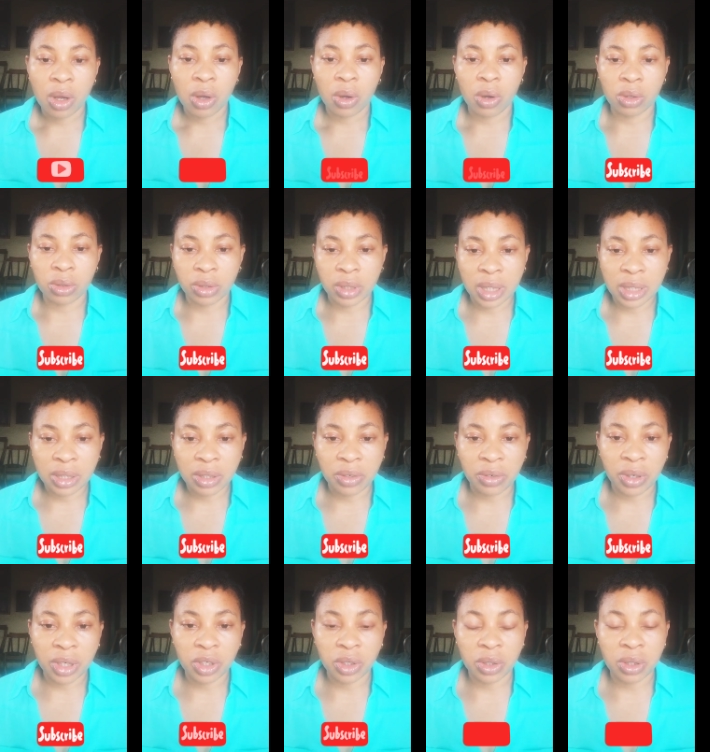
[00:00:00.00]
Content
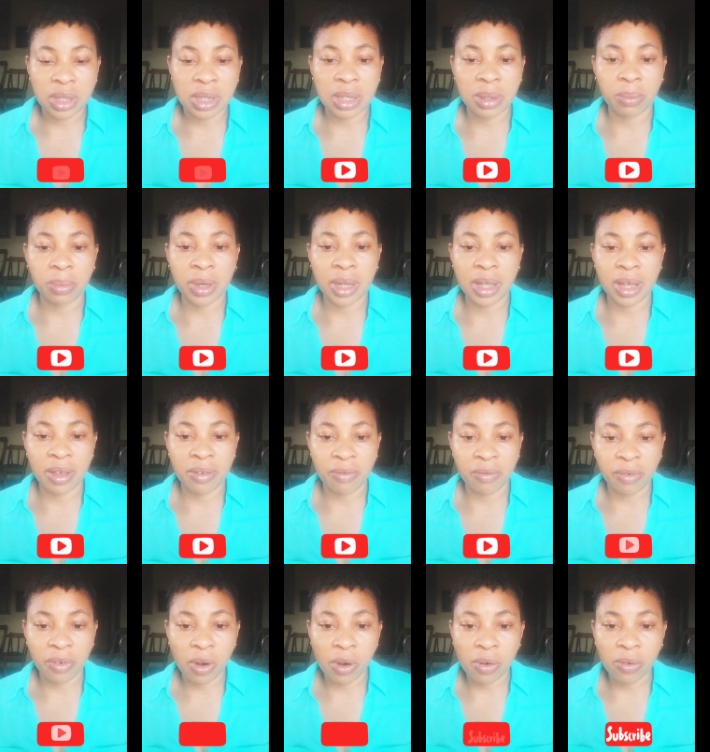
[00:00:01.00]
creation simply
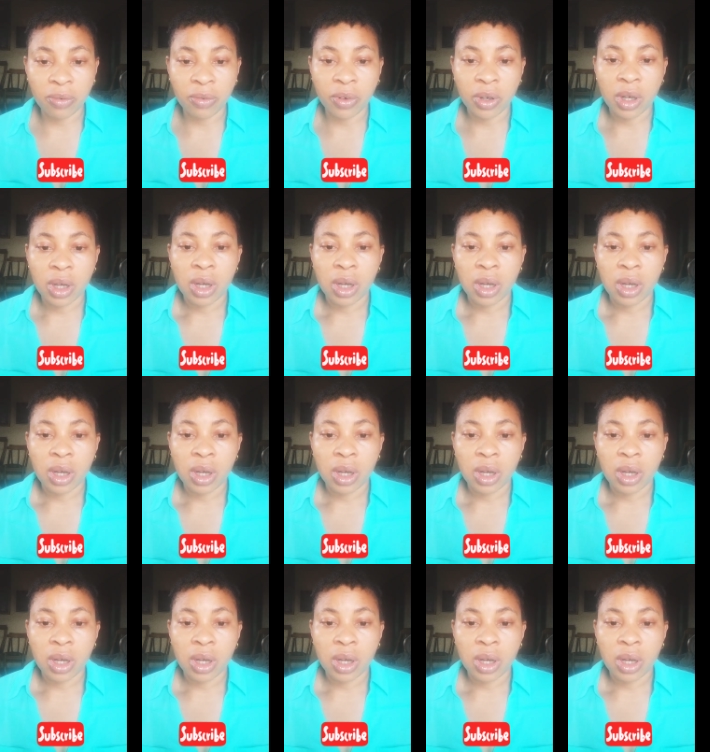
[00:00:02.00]
involves